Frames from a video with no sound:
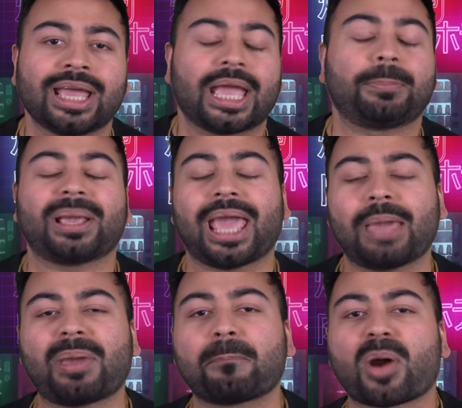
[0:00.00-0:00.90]
it
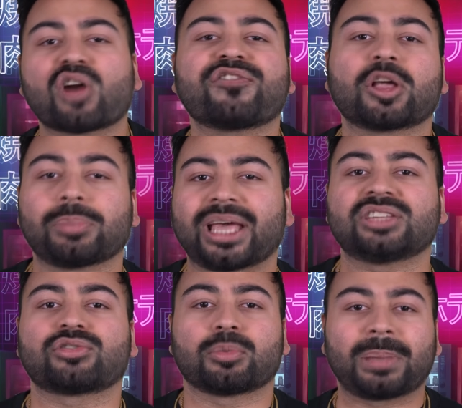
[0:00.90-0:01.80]
became a perfect
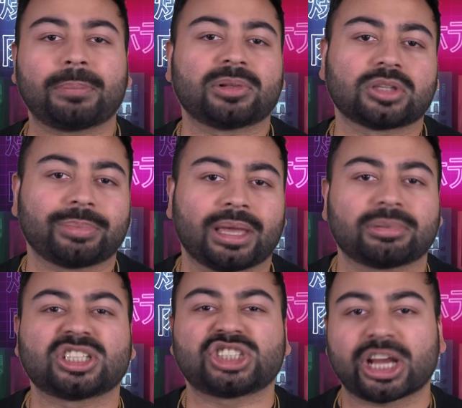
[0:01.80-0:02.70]
place for people to be
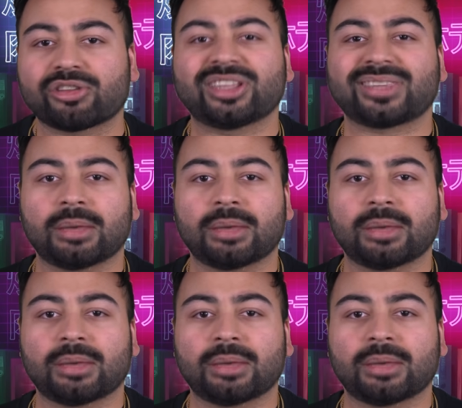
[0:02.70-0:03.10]
able to share these